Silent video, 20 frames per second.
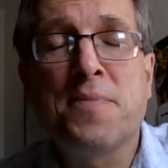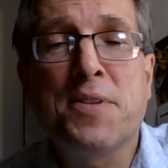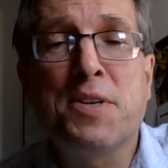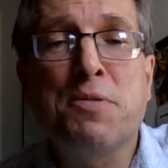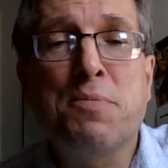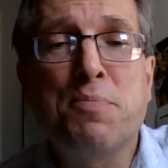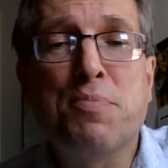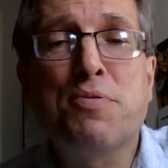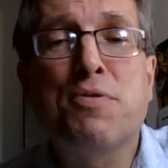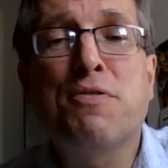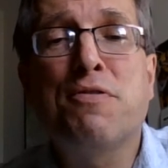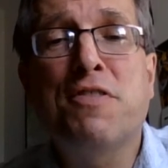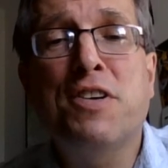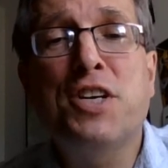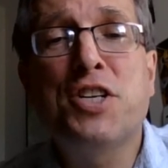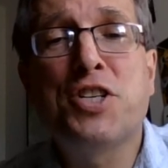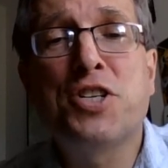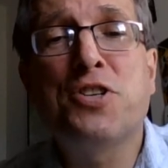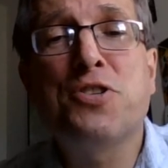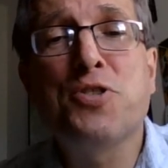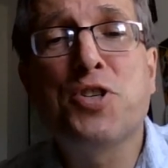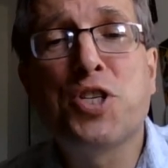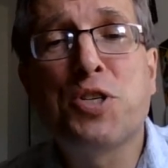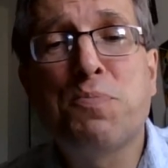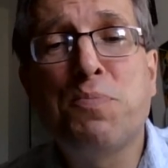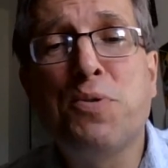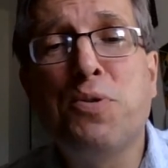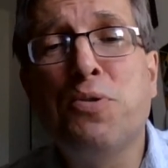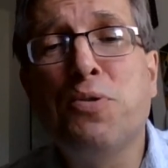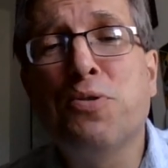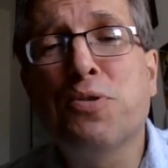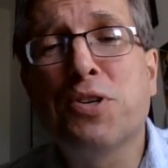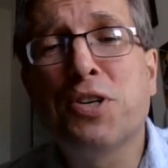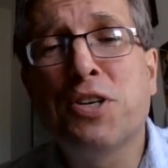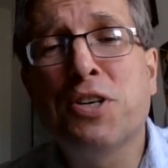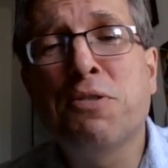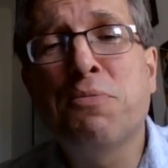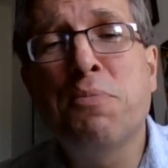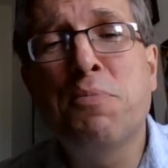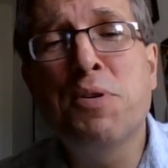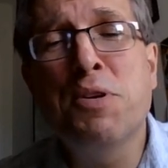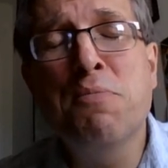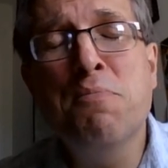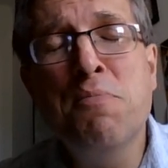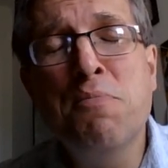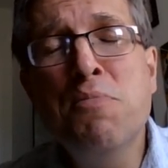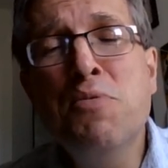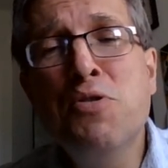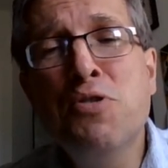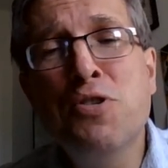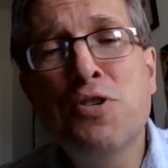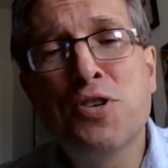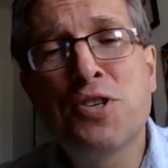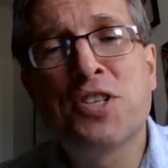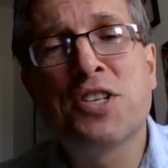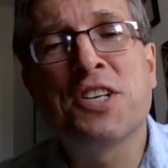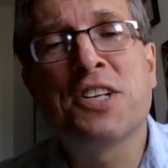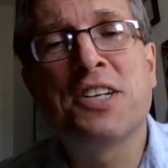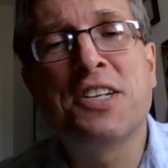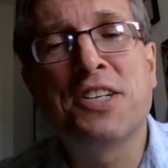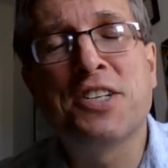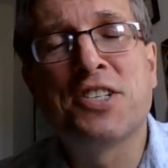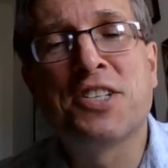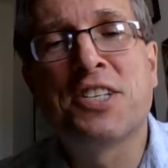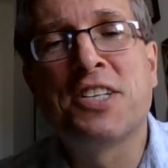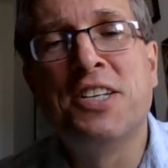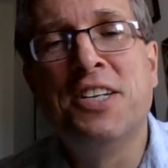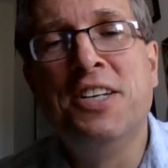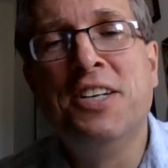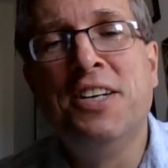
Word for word: Now, professional sport can be merciless